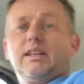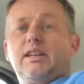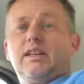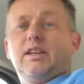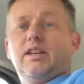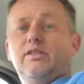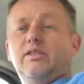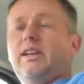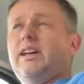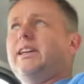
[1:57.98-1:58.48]

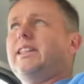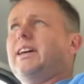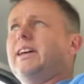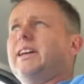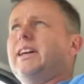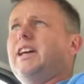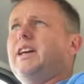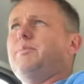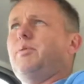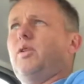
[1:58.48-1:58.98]
Can you hear that
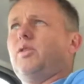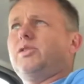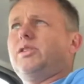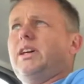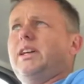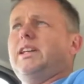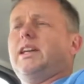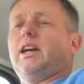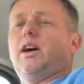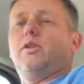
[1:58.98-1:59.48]
gearbox
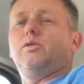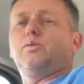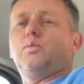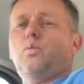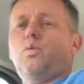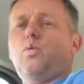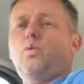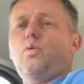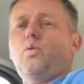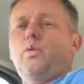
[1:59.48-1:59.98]
then? It goes,
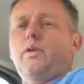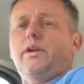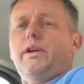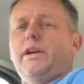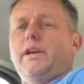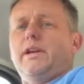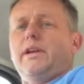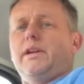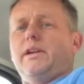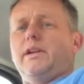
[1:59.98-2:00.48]

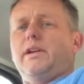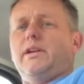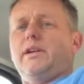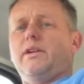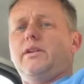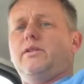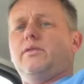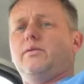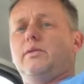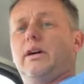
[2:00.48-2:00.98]

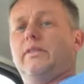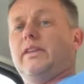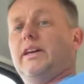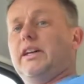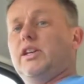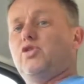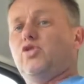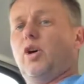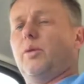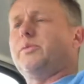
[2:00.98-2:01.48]
and then
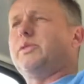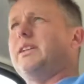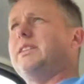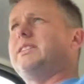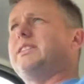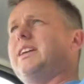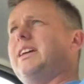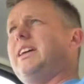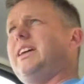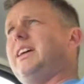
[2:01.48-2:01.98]
it drops
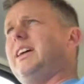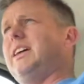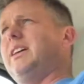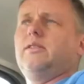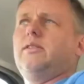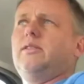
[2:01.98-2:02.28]
into gear.